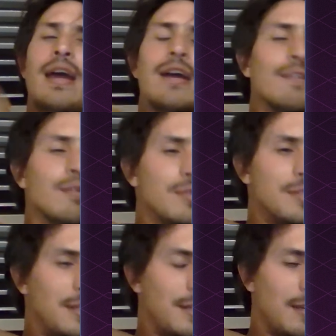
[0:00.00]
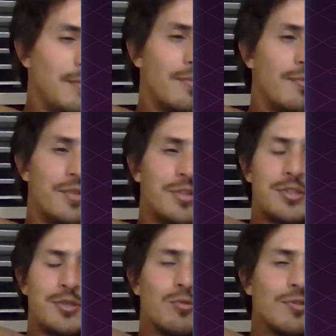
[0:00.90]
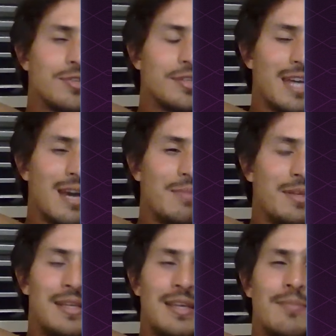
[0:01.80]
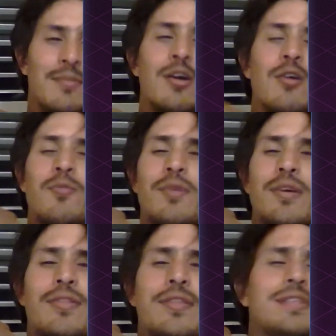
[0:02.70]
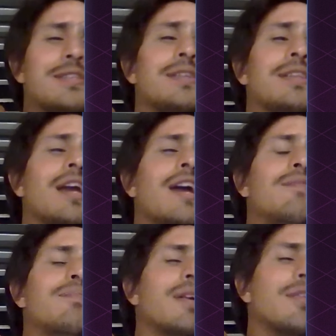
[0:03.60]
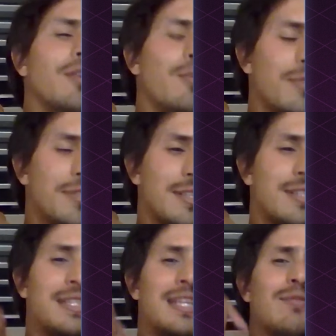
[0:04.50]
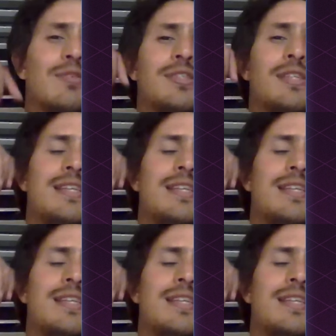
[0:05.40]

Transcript: arrows in him, with swords stabbed in him, with his life breath almost extinguished.